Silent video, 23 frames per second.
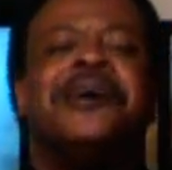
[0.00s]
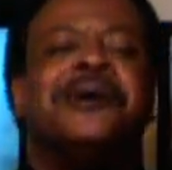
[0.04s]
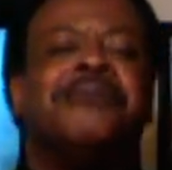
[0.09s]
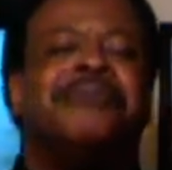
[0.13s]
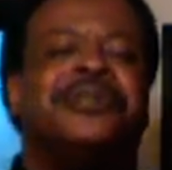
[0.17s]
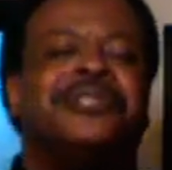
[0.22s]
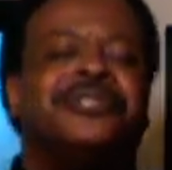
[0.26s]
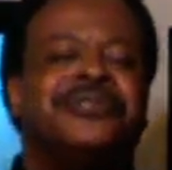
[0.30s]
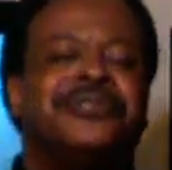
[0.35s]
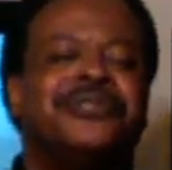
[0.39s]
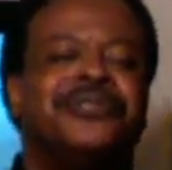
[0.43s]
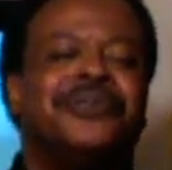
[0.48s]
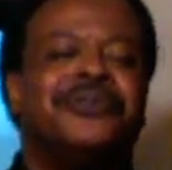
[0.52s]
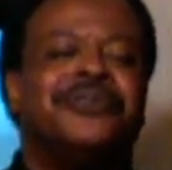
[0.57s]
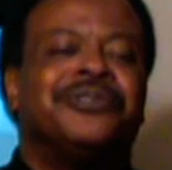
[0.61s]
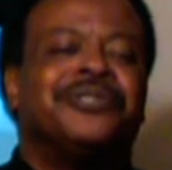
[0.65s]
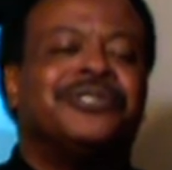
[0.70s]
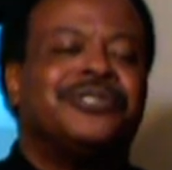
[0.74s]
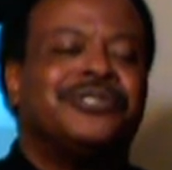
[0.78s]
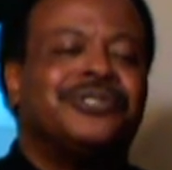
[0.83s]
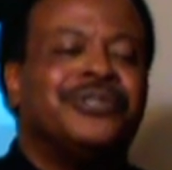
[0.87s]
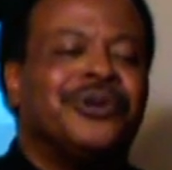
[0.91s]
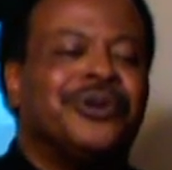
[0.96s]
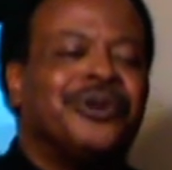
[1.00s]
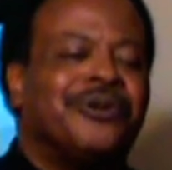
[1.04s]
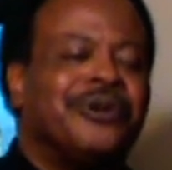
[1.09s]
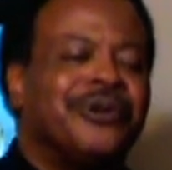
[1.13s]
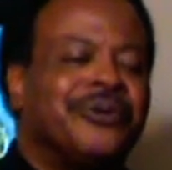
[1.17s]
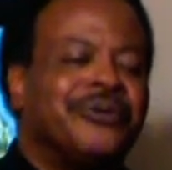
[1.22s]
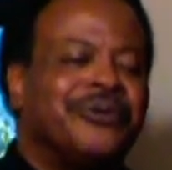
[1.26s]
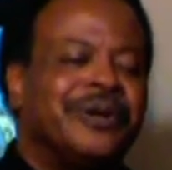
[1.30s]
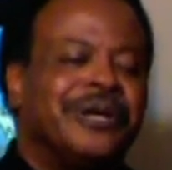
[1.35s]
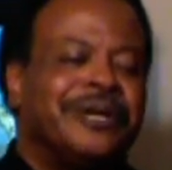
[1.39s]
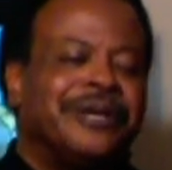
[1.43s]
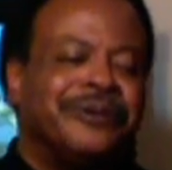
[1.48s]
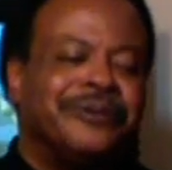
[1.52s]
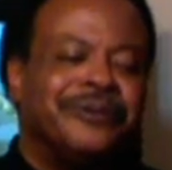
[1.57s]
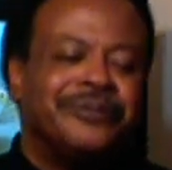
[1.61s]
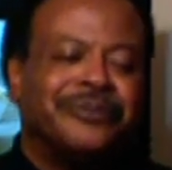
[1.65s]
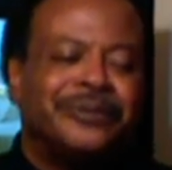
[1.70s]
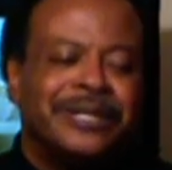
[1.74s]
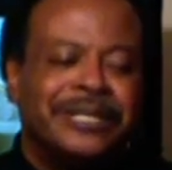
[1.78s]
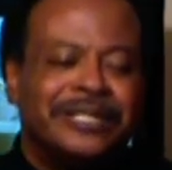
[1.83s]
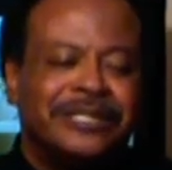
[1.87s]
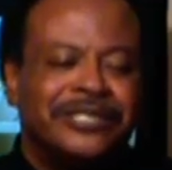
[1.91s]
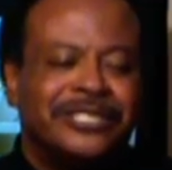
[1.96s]
But you know the story when,
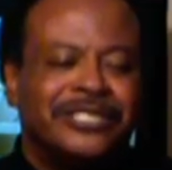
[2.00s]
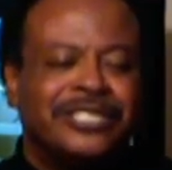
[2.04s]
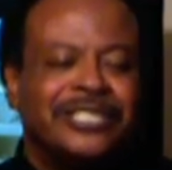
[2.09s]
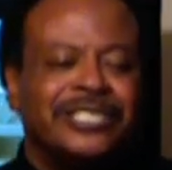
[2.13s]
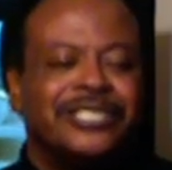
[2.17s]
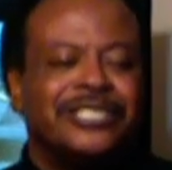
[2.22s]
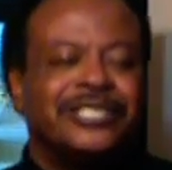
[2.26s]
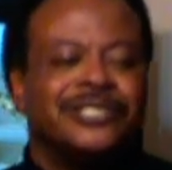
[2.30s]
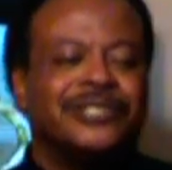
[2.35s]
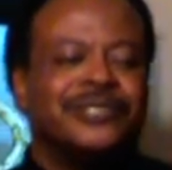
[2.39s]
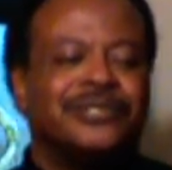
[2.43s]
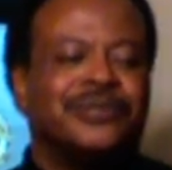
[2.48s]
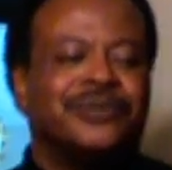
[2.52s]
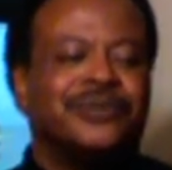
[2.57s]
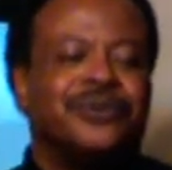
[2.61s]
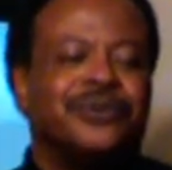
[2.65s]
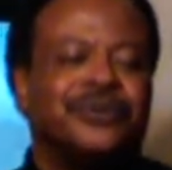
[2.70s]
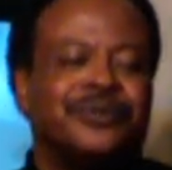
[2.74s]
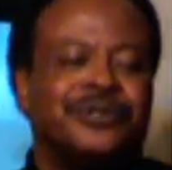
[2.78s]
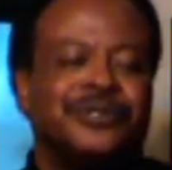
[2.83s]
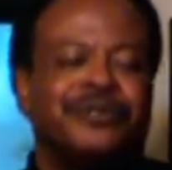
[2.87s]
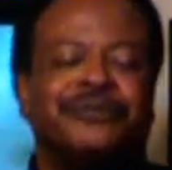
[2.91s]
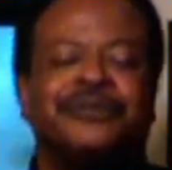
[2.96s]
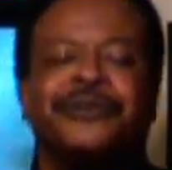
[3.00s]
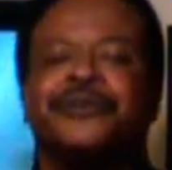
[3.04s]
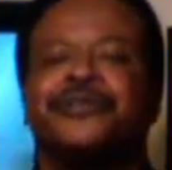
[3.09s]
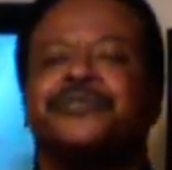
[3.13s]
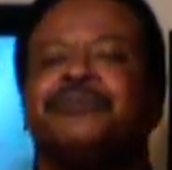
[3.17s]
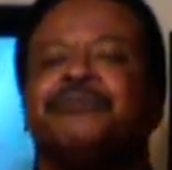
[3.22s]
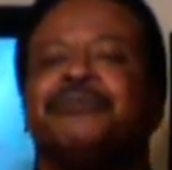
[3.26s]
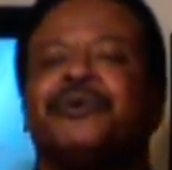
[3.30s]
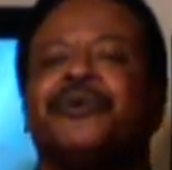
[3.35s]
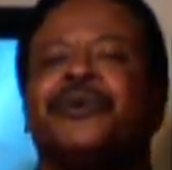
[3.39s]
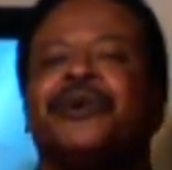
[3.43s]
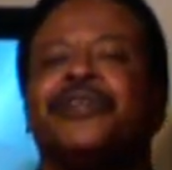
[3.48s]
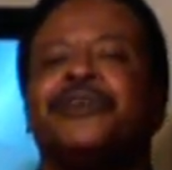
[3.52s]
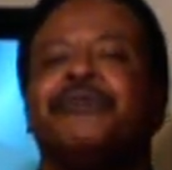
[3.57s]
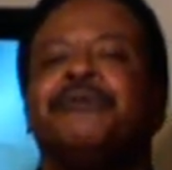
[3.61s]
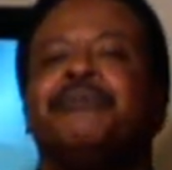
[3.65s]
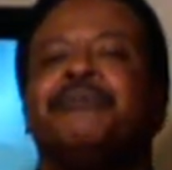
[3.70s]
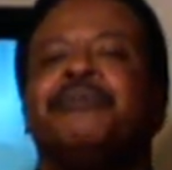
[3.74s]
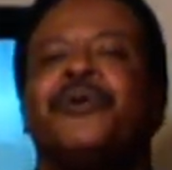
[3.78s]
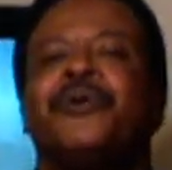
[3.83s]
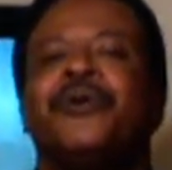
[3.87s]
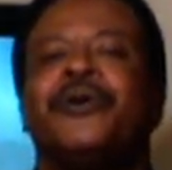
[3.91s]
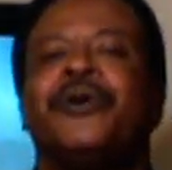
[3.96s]
when Jesus was first born, he
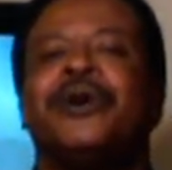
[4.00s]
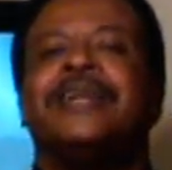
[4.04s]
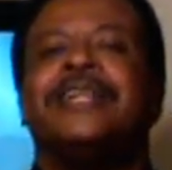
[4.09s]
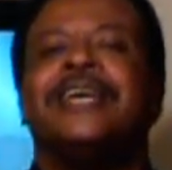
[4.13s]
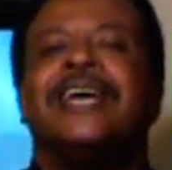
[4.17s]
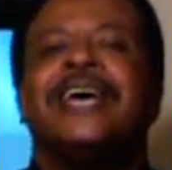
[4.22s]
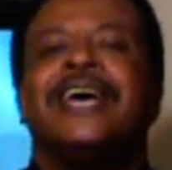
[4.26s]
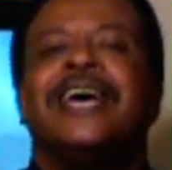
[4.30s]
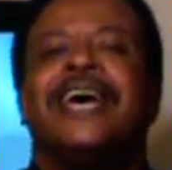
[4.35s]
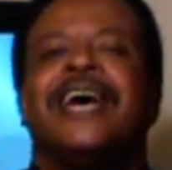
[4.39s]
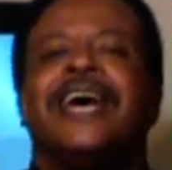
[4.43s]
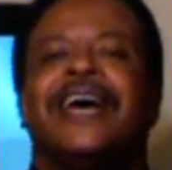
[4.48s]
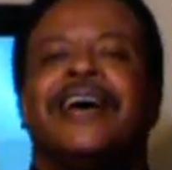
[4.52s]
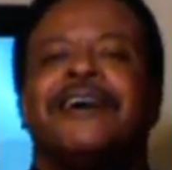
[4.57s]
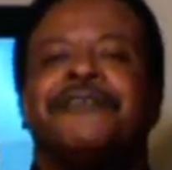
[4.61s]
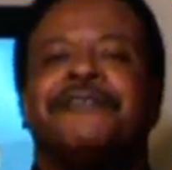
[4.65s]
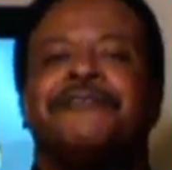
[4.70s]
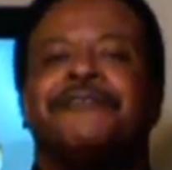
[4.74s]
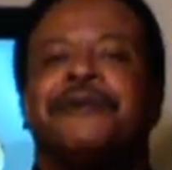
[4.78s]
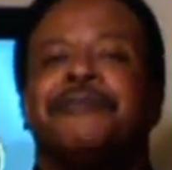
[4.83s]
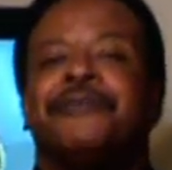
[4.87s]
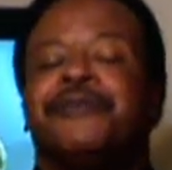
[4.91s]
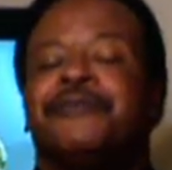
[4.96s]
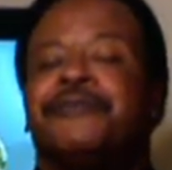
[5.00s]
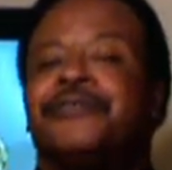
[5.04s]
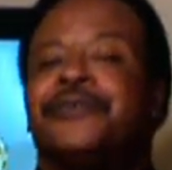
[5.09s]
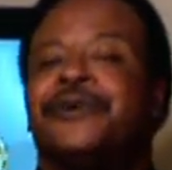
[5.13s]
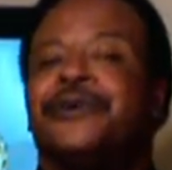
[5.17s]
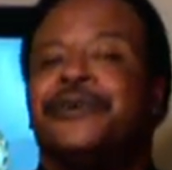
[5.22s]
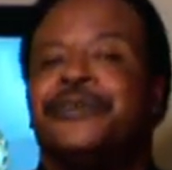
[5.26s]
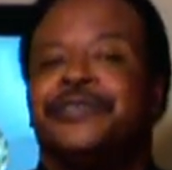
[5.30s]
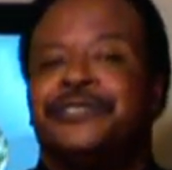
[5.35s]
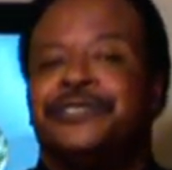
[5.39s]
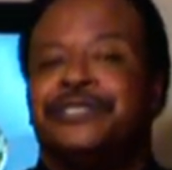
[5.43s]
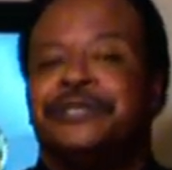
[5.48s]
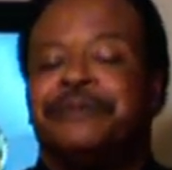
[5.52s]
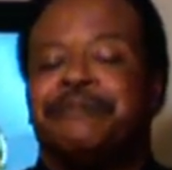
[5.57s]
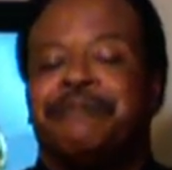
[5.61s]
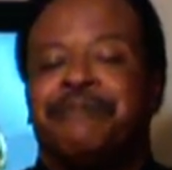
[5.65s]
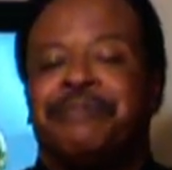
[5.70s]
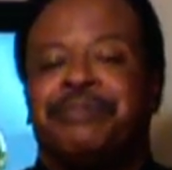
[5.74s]
was born from a virgin